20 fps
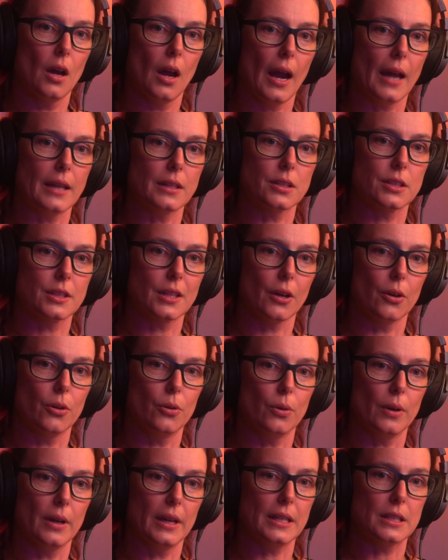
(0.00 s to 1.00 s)
And
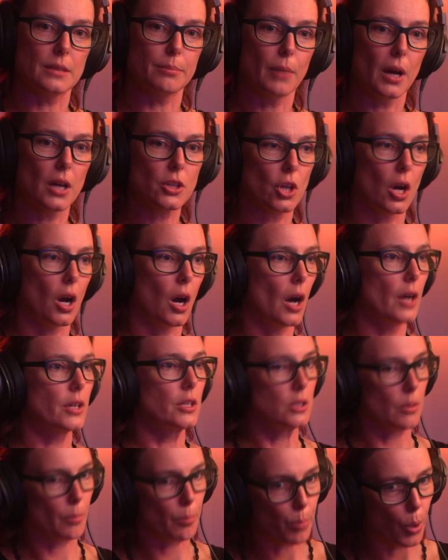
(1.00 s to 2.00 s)
so it's much harder
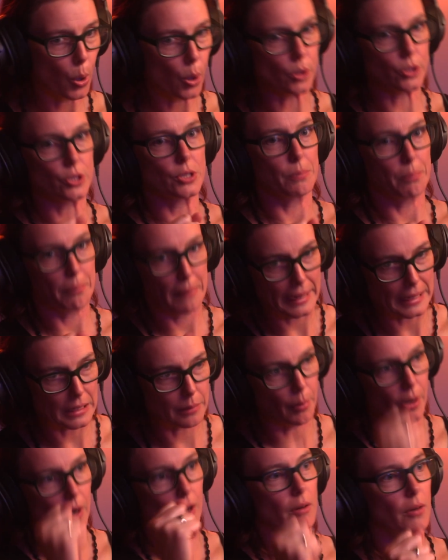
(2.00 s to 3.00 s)
to push
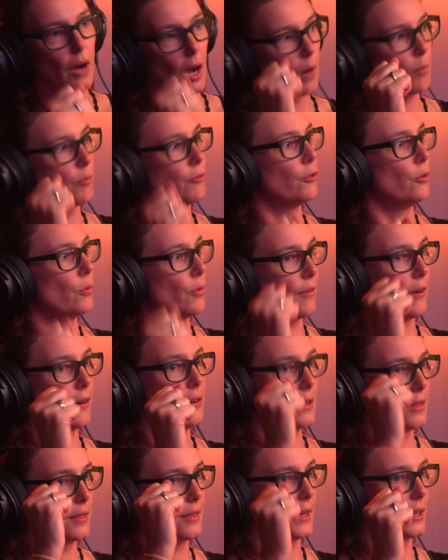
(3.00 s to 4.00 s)
magma up through
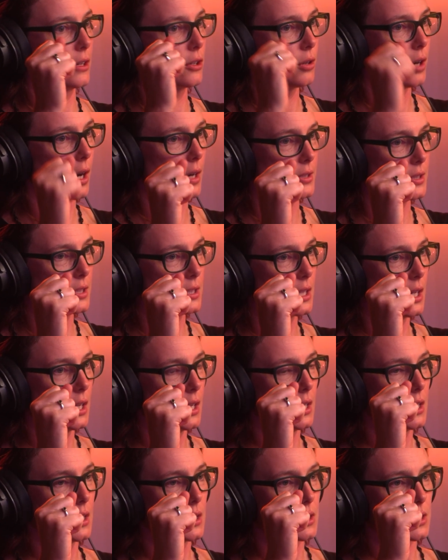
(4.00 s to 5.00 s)
very thick crust.
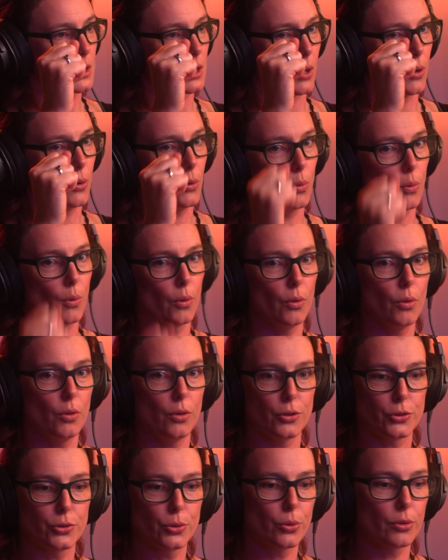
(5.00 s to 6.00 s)
So
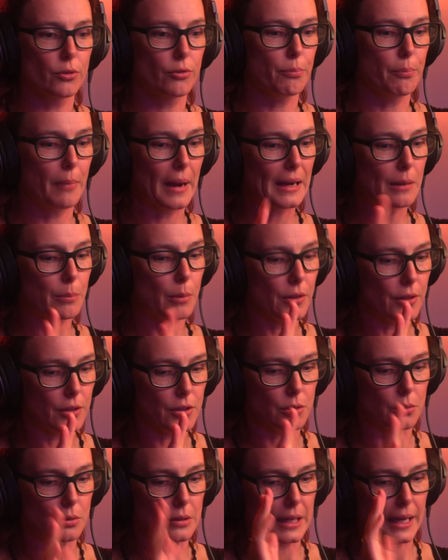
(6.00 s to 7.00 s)
the sort of magma that
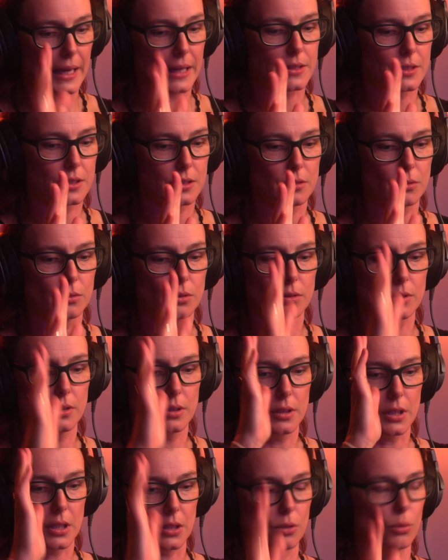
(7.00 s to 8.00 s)
you get
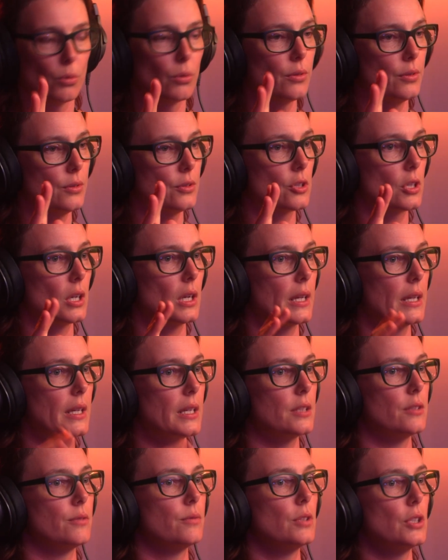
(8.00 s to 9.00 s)
in northern Chile
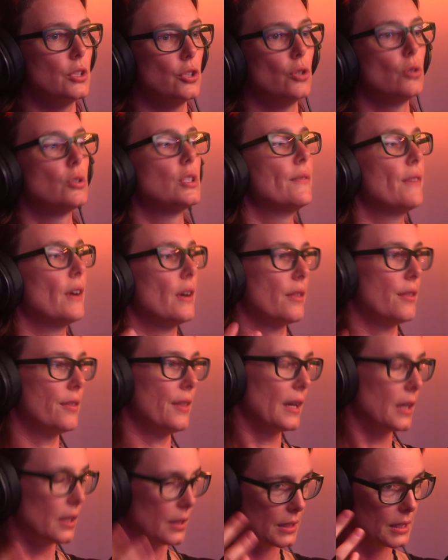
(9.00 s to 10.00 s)
is usually very
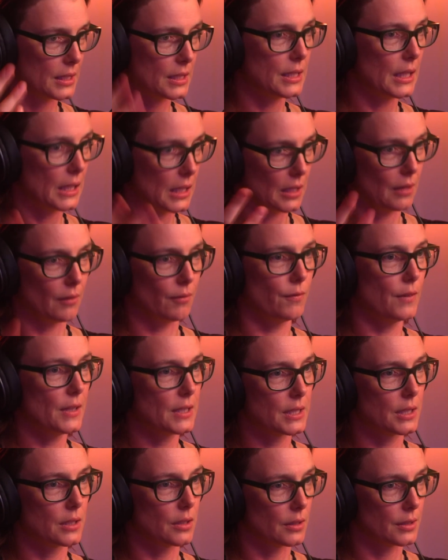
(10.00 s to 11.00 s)
thick and sticky and
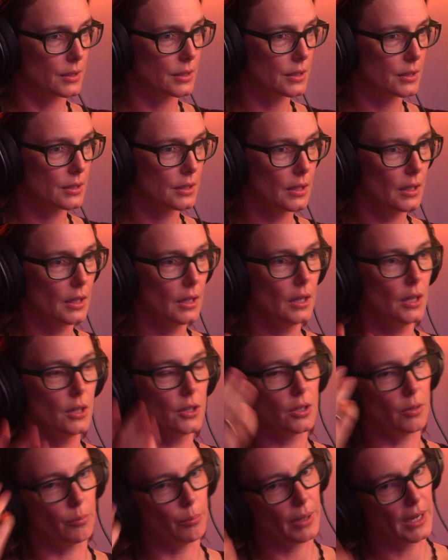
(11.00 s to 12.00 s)
viscous
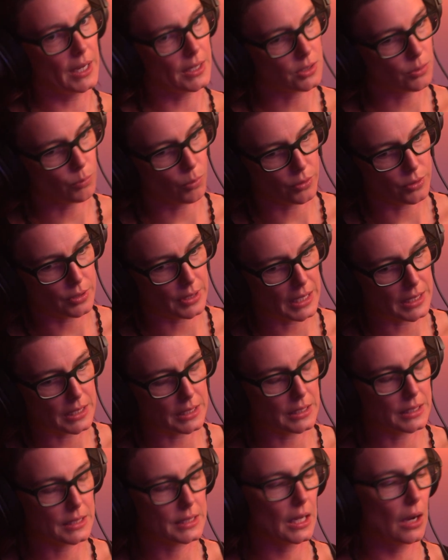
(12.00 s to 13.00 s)
compared to what you get
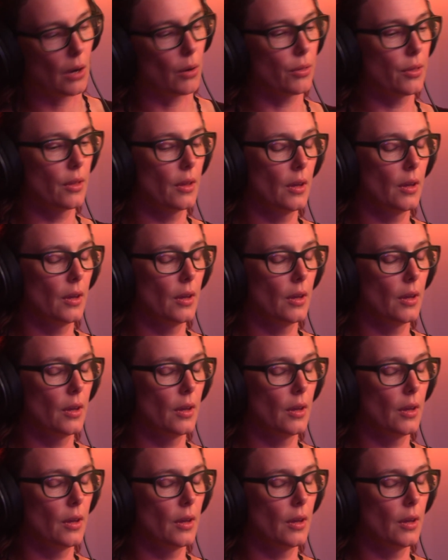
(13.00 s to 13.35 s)
in the south.